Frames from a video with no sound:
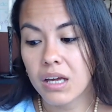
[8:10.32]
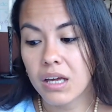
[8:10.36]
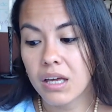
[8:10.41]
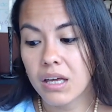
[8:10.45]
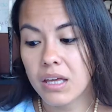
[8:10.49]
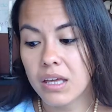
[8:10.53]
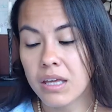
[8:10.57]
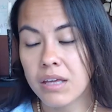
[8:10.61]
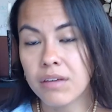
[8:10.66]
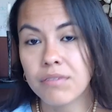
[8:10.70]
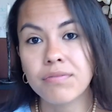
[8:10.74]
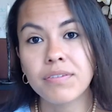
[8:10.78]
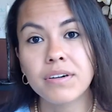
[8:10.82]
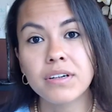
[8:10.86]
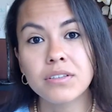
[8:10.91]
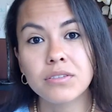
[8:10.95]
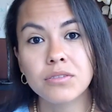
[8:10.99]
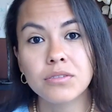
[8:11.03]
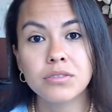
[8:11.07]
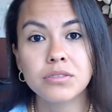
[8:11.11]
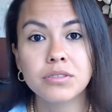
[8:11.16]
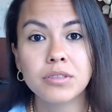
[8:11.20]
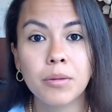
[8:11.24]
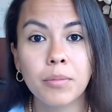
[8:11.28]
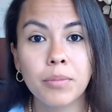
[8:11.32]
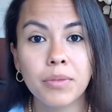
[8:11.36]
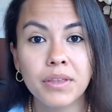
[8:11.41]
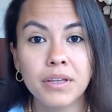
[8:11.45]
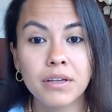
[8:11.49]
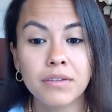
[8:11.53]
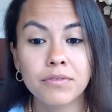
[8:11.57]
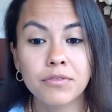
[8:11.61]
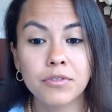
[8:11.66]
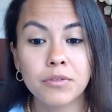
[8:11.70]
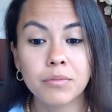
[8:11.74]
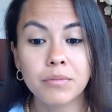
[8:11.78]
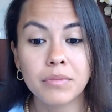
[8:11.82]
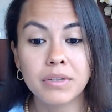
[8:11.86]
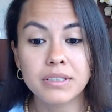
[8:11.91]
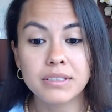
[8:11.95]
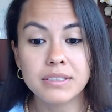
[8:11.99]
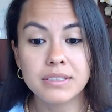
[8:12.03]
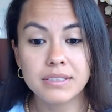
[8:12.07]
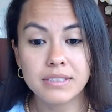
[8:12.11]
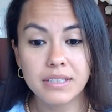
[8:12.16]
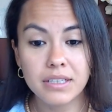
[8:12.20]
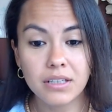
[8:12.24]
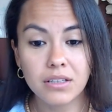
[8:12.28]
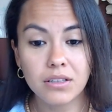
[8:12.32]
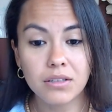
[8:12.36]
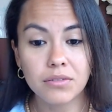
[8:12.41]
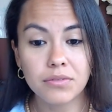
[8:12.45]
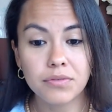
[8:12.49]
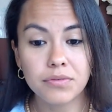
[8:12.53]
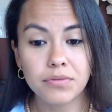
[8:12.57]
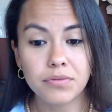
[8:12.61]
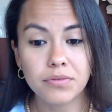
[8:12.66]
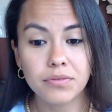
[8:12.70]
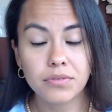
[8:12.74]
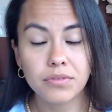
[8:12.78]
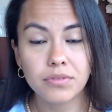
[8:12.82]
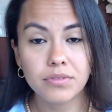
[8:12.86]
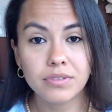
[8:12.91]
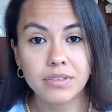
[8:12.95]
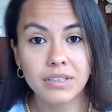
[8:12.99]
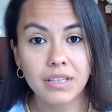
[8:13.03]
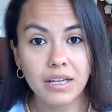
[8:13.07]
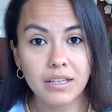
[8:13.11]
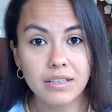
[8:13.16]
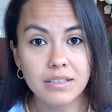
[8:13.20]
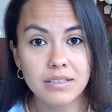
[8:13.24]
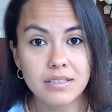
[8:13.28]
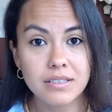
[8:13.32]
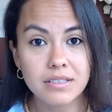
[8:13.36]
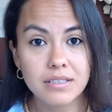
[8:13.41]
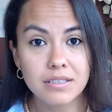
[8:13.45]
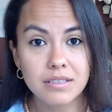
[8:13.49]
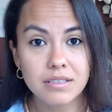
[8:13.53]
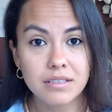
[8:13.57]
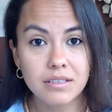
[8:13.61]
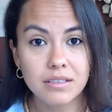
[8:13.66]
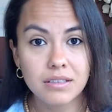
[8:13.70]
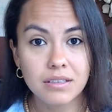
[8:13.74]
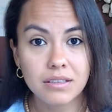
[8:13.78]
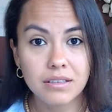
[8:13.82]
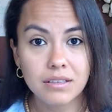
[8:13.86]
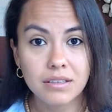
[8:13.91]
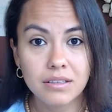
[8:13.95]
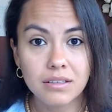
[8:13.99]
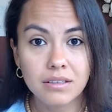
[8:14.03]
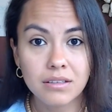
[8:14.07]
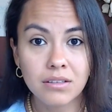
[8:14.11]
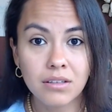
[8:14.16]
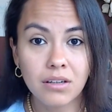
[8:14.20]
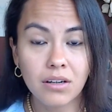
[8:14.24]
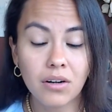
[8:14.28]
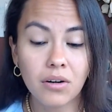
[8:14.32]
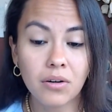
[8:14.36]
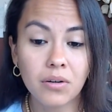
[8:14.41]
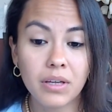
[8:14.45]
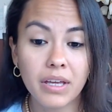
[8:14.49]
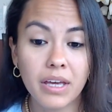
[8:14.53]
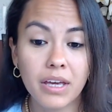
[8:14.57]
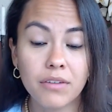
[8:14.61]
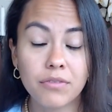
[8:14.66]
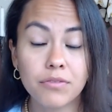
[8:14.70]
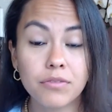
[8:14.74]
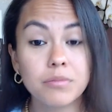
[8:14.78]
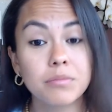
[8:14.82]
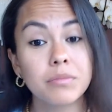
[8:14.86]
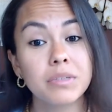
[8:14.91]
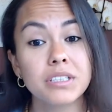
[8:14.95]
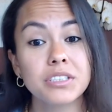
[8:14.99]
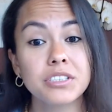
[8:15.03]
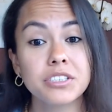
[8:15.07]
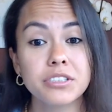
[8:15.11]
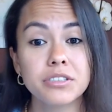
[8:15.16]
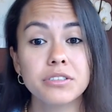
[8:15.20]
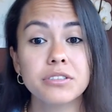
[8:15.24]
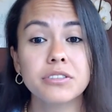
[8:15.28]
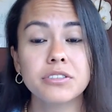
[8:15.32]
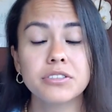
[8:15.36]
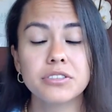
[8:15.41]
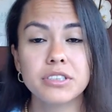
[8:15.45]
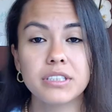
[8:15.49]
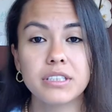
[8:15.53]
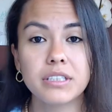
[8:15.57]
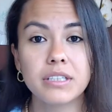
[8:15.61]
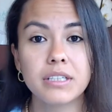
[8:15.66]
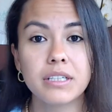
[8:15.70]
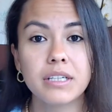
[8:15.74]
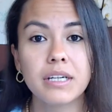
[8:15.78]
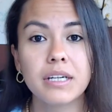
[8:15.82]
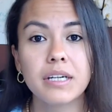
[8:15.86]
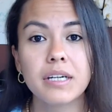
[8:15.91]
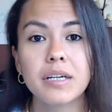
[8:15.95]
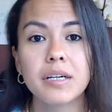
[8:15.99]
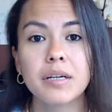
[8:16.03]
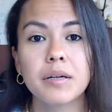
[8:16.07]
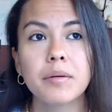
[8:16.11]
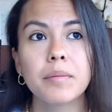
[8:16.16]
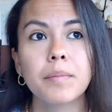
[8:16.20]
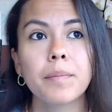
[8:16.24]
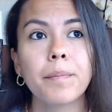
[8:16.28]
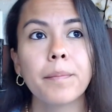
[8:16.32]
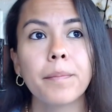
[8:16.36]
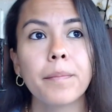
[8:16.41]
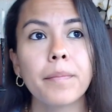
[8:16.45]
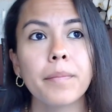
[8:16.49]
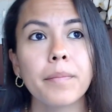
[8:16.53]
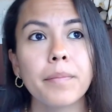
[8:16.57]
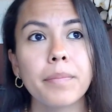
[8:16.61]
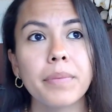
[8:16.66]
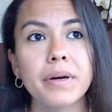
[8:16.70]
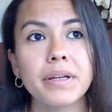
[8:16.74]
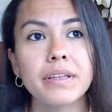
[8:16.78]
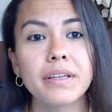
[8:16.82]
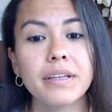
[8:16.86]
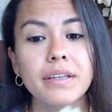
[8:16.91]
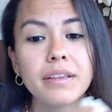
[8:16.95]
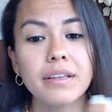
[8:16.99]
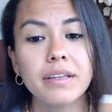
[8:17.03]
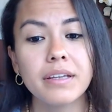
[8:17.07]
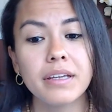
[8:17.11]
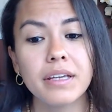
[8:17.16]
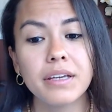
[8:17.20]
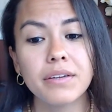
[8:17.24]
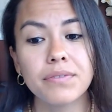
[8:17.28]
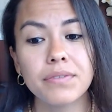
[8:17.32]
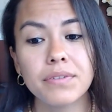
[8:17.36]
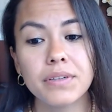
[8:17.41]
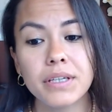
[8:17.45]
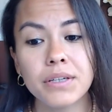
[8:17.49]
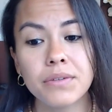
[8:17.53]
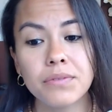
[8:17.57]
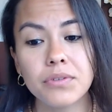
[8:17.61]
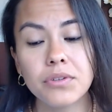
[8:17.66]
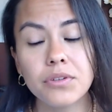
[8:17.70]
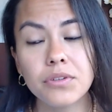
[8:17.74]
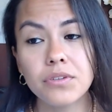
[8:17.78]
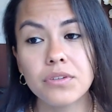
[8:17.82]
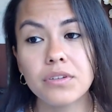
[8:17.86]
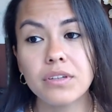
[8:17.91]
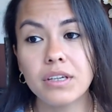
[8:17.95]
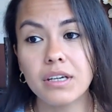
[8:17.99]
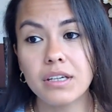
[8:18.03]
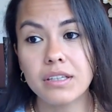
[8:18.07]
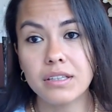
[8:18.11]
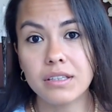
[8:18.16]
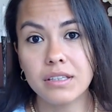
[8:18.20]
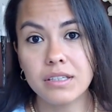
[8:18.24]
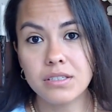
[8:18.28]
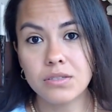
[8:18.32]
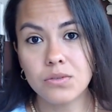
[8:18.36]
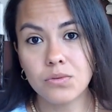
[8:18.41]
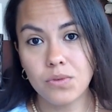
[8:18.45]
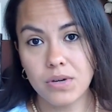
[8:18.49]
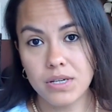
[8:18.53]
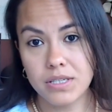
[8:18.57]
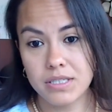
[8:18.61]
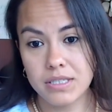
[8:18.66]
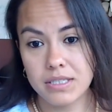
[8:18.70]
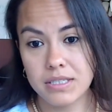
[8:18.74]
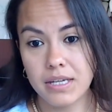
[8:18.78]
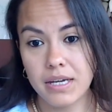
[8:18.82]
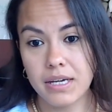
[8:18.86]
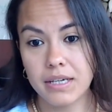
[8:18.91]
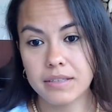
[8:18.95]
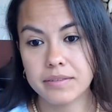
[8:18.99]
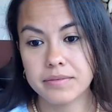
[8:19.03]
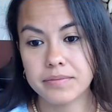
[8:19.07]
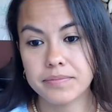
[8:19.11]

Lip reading: if I do something for myself, that's not okay for my children. But the thing, if you see it this way instead,